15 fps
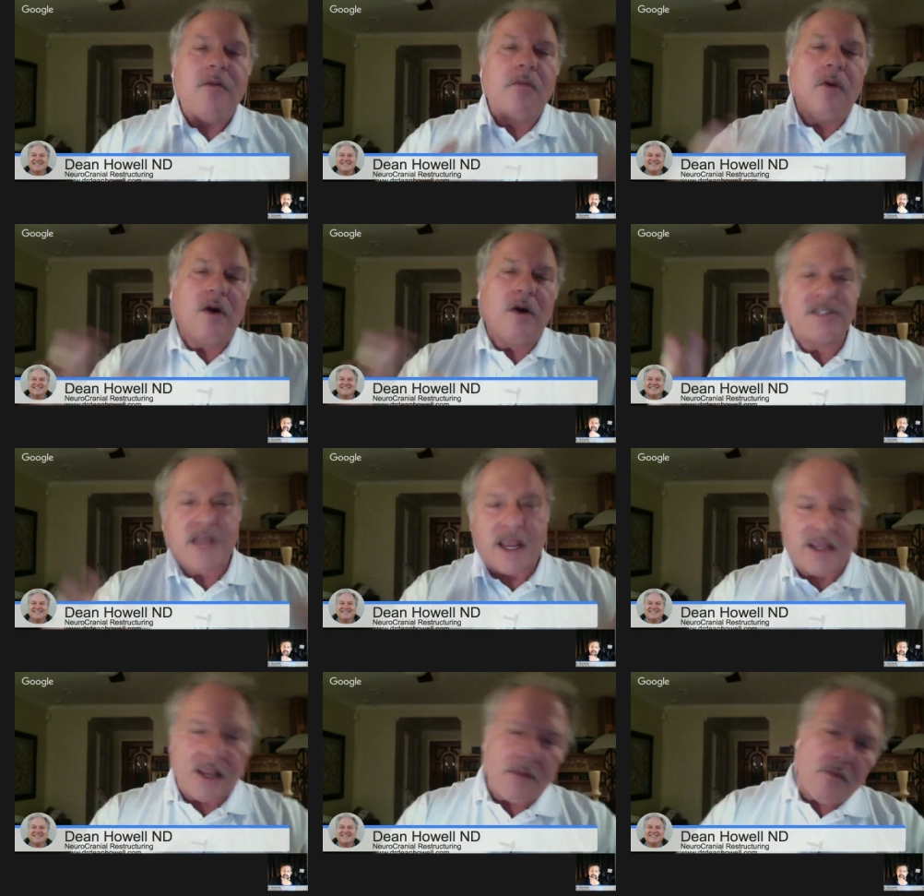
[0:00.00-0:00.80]
more
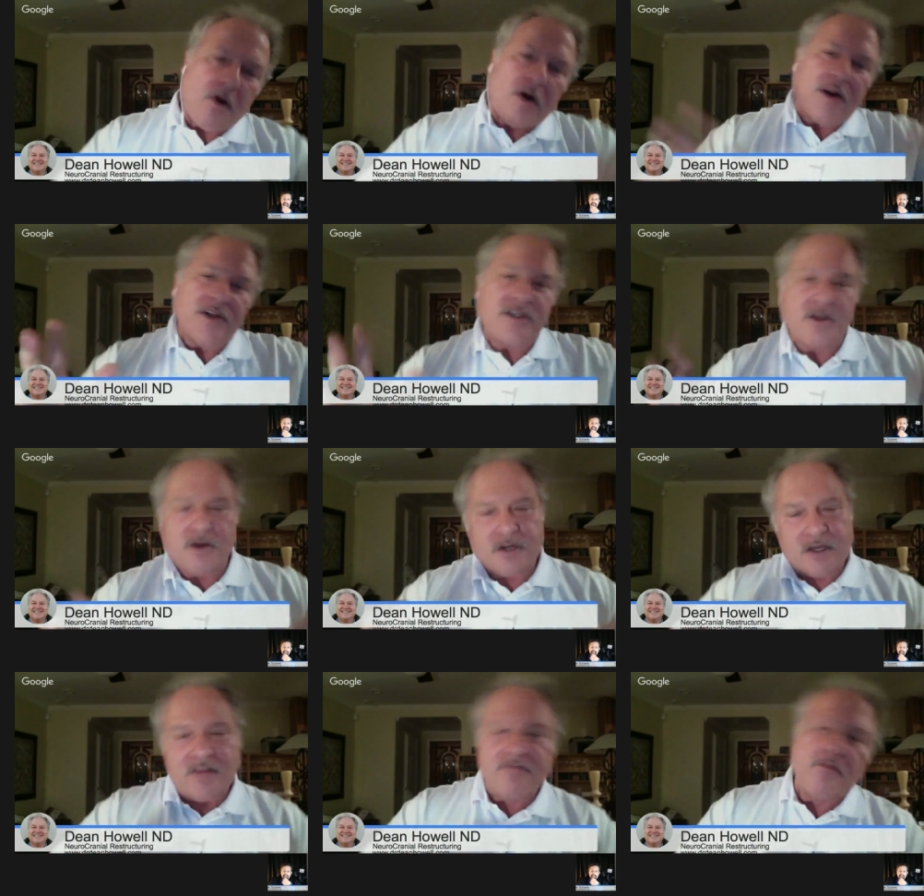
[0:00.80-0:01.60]
psychic, more
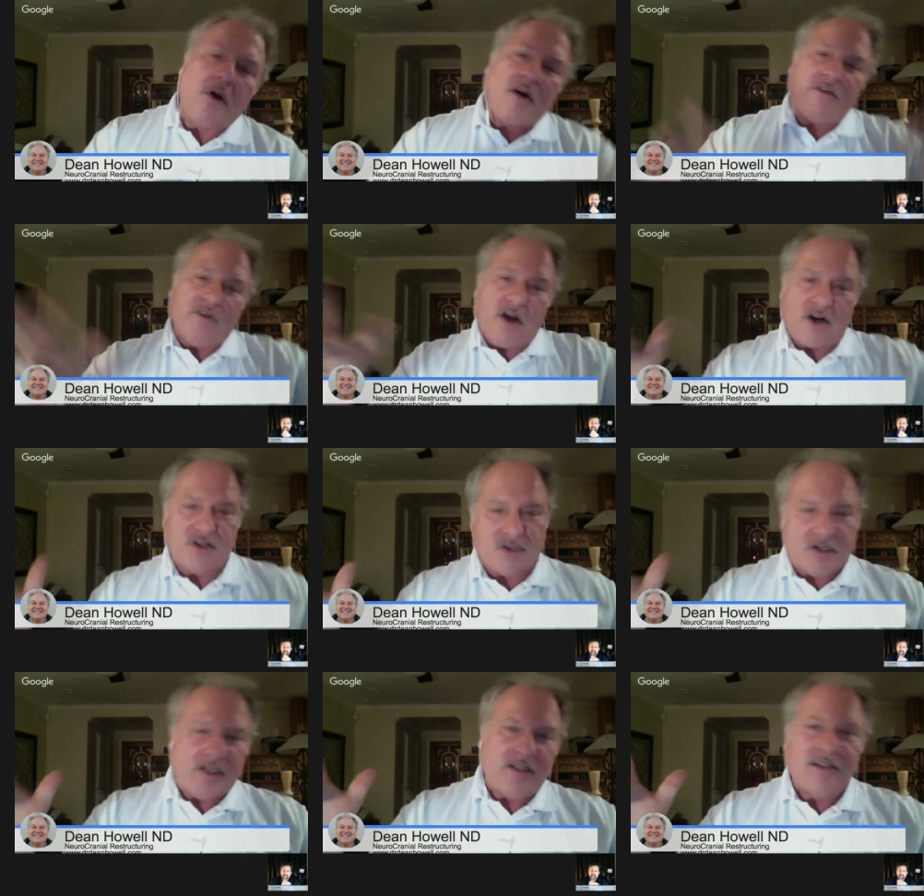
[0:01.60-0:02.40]
intuitive, more
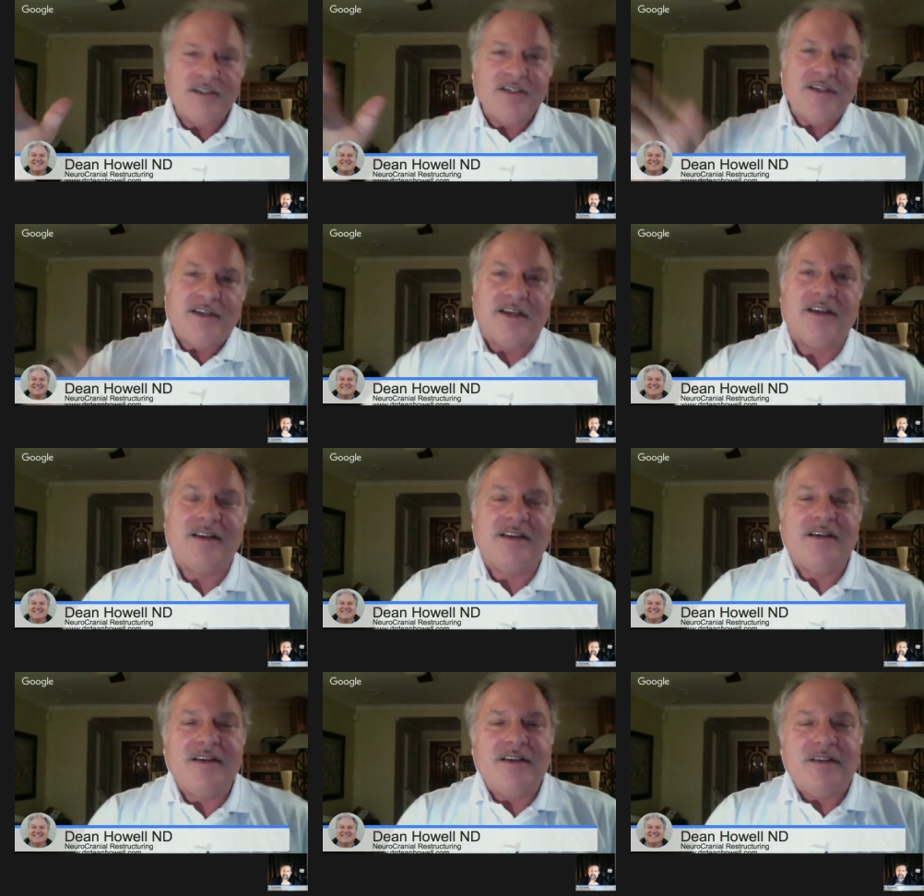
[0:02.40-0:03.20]
functional,
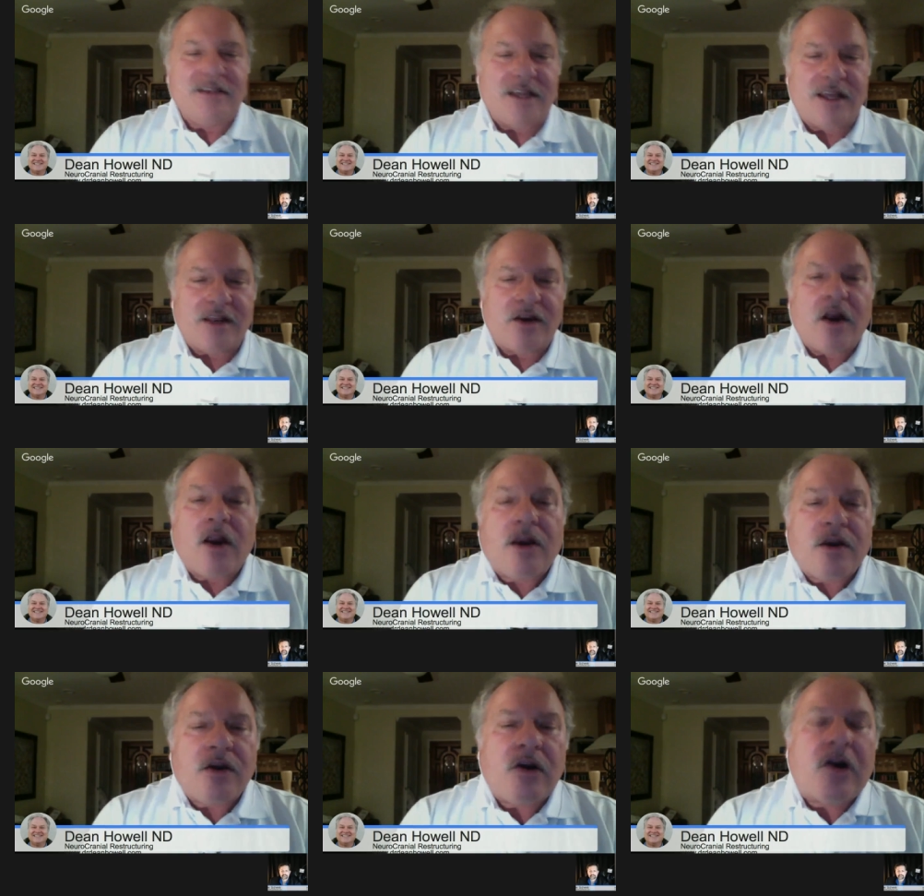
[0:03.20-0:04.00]
and
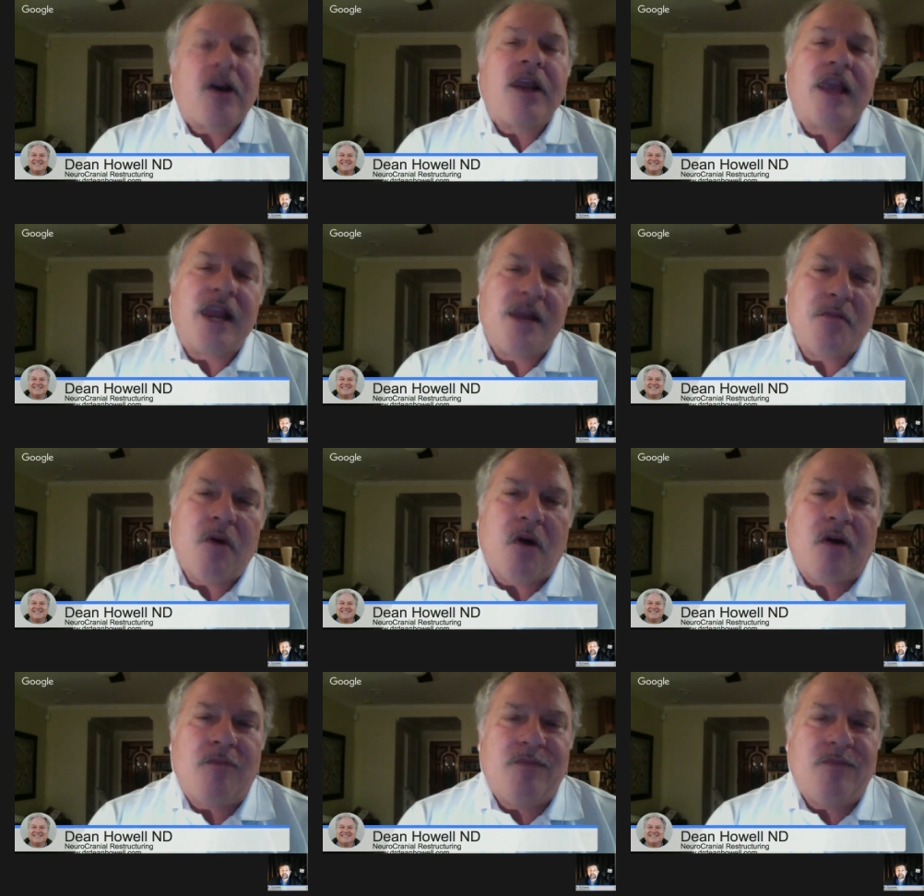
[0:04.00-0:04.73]
aren't hurting anymore.